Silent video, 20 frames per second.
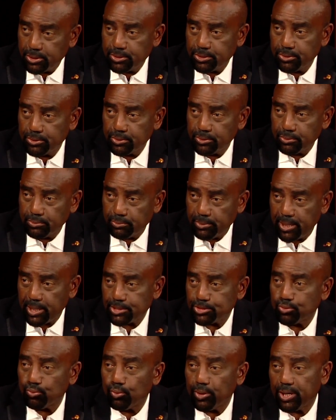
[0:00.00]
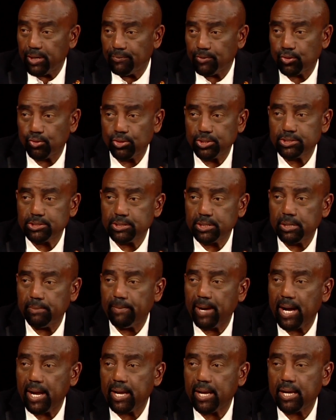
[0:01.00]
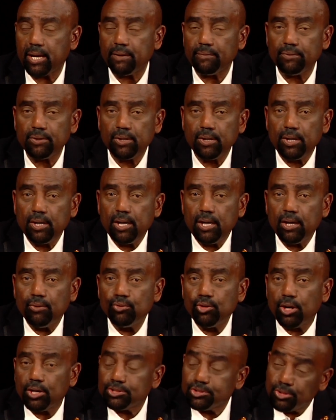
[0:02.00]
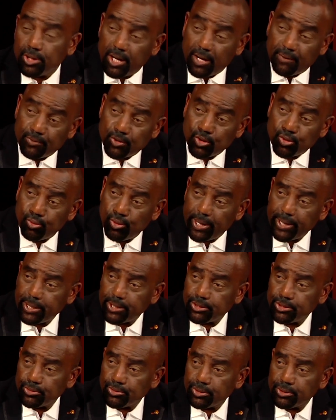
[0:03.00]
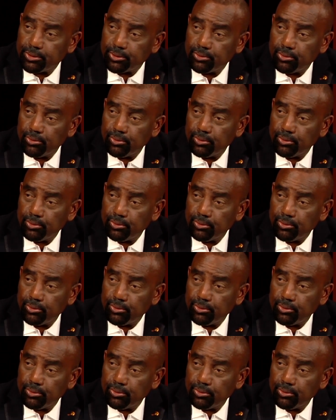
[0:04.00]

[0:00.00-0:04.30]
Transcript: to answer whatever question they might have. And we also have a credit union.